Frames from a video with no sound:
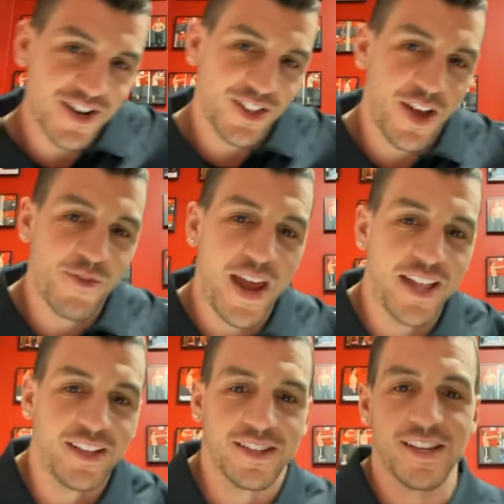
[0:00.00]
love
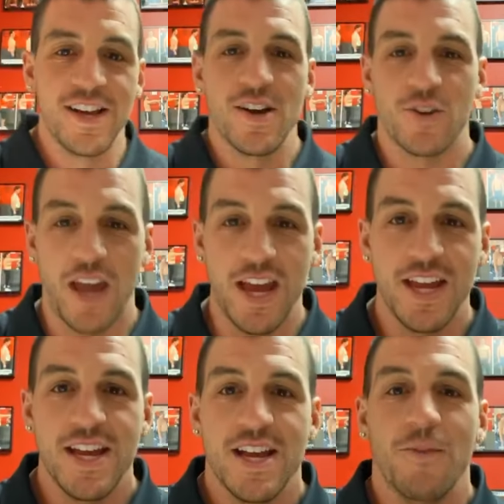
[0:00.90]
handles, okay?
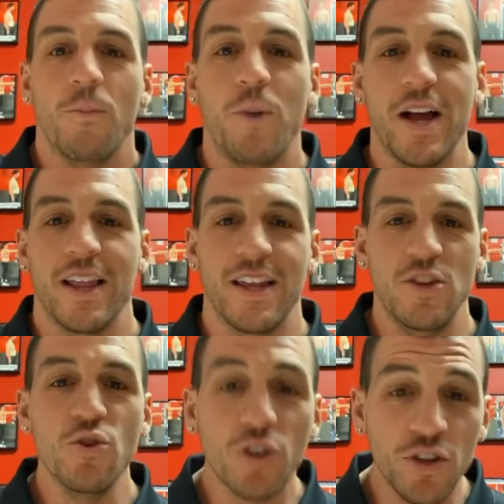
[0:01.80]
But
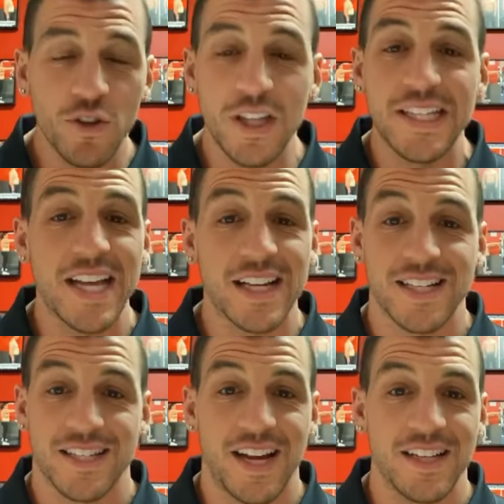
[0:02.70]
you can do these
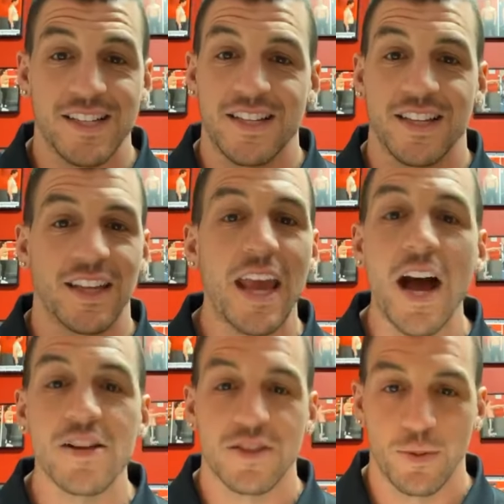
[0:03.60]
exercises till the
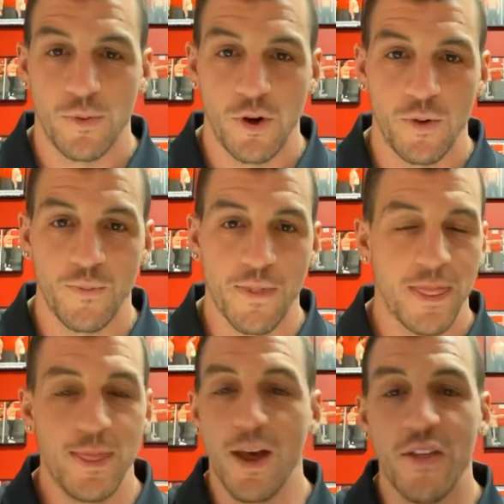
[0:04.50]
cows come home.
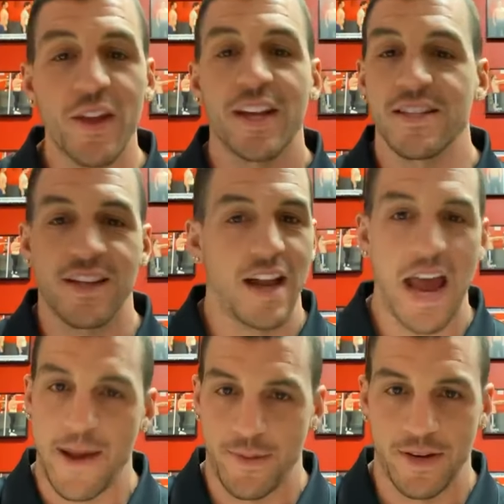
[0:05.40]
Nothing is going to
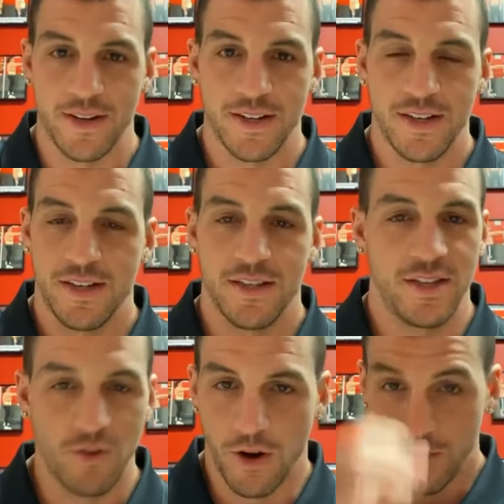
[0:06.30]
happen.
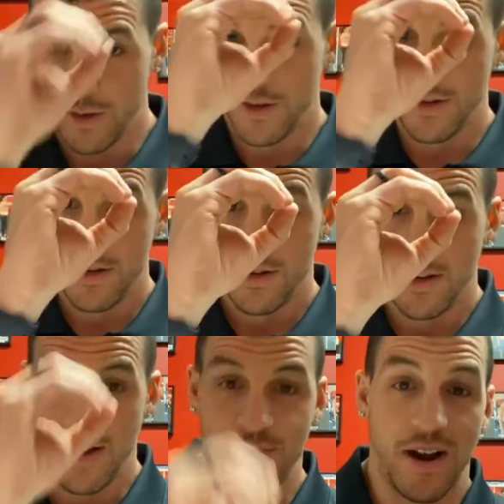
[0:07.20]
0.
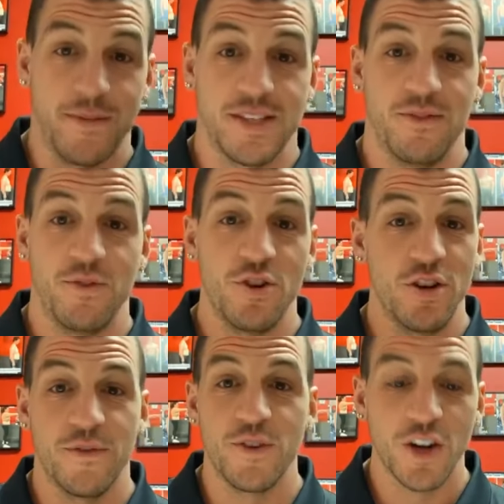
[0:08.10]
I promise. If
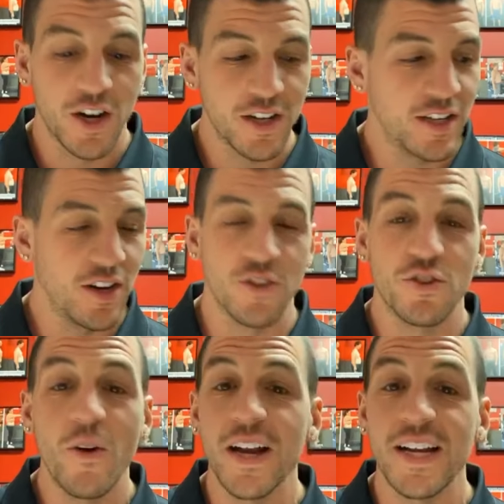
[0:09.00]
you're
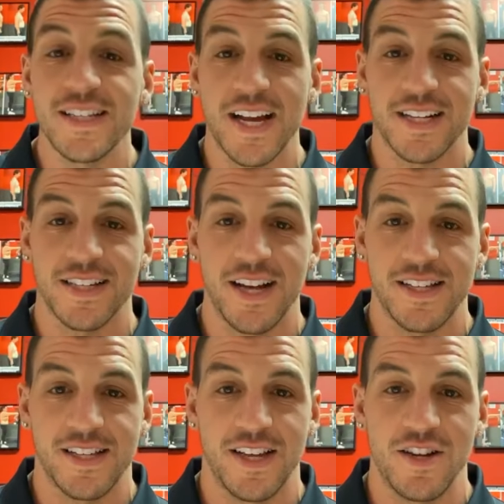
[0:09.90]
doing these
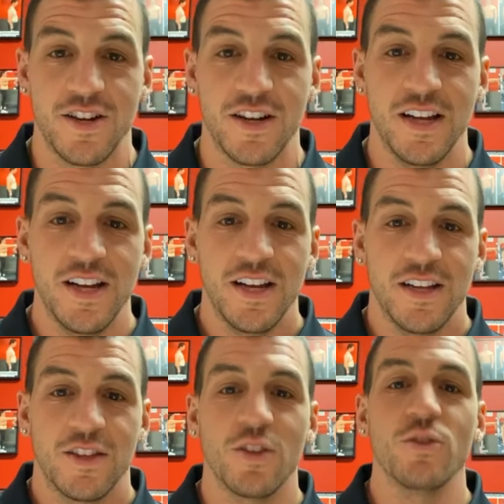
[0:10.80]
exercises and you're
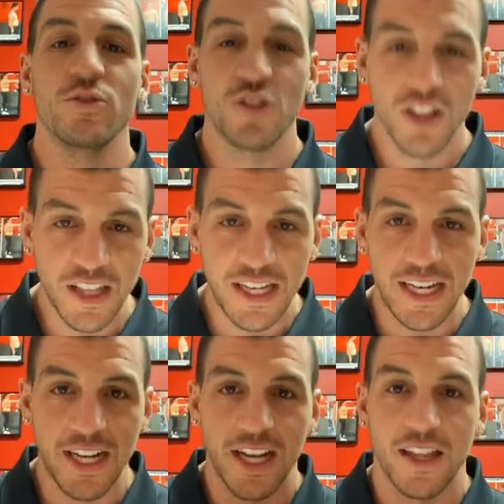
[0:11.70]
delusionally
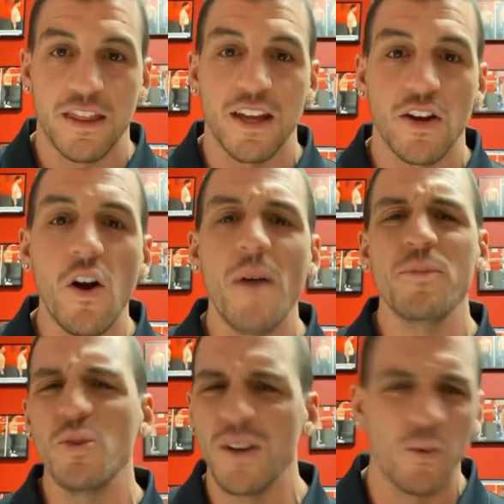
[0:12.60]
eating and think, oh, I'm
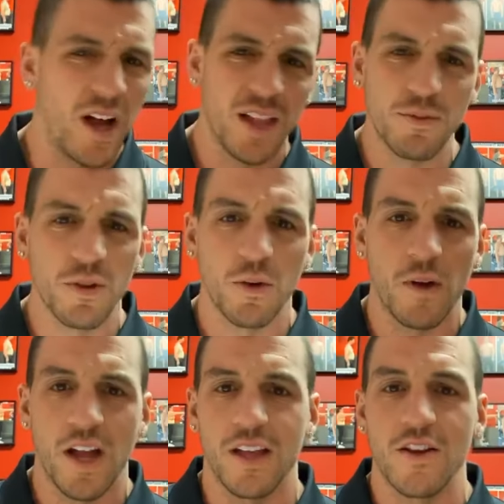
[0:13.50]
doing well,
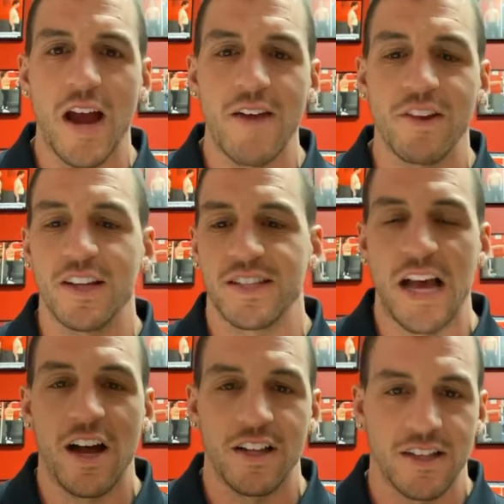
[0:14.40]
and you're having a
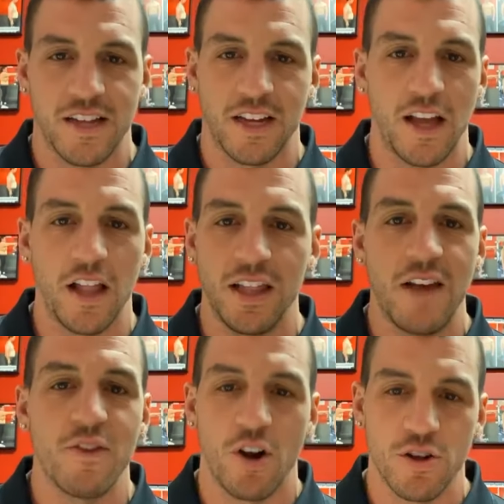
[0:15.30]
salad that's like
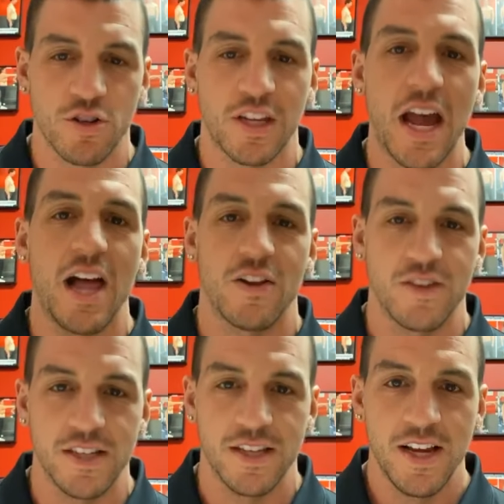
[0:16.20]
1,100
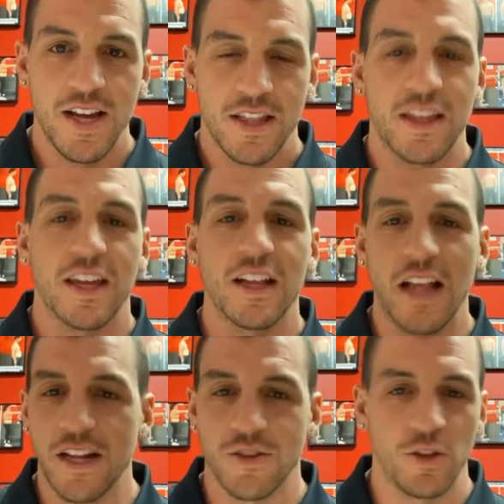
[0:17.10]
calories, thinking that
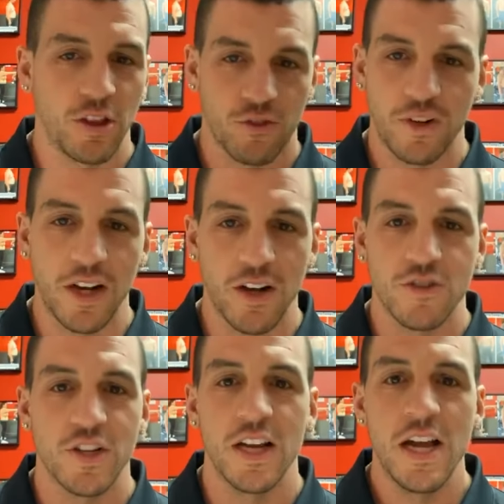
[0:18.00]
it's only
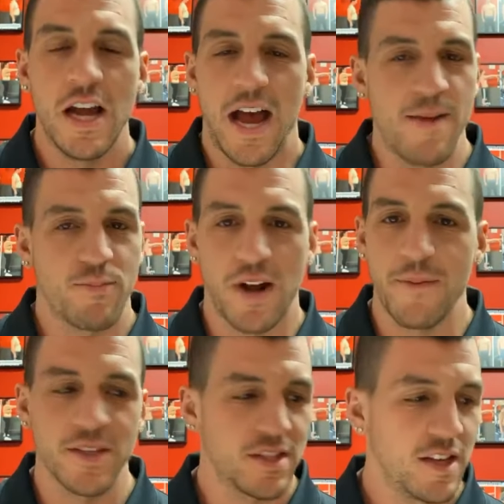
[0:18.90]
300, I
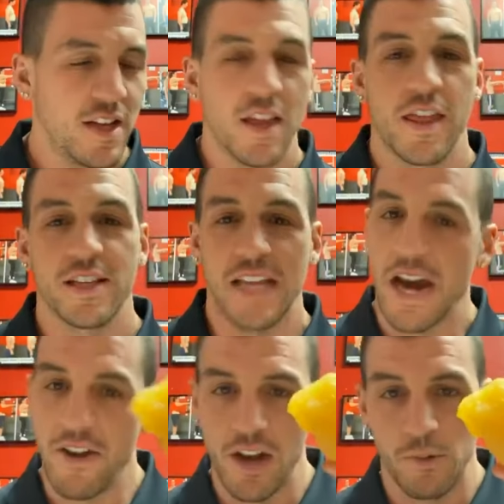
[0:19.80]
promise this
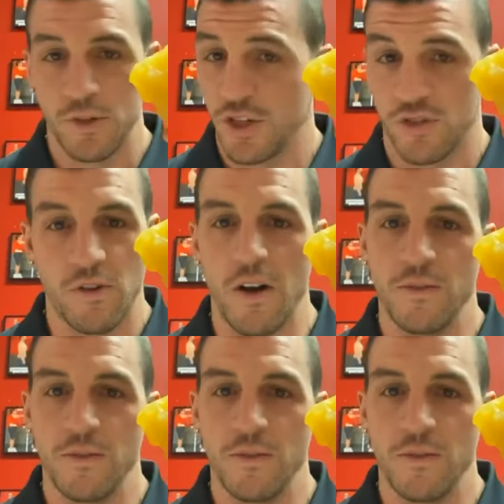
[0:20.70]
area will just grow.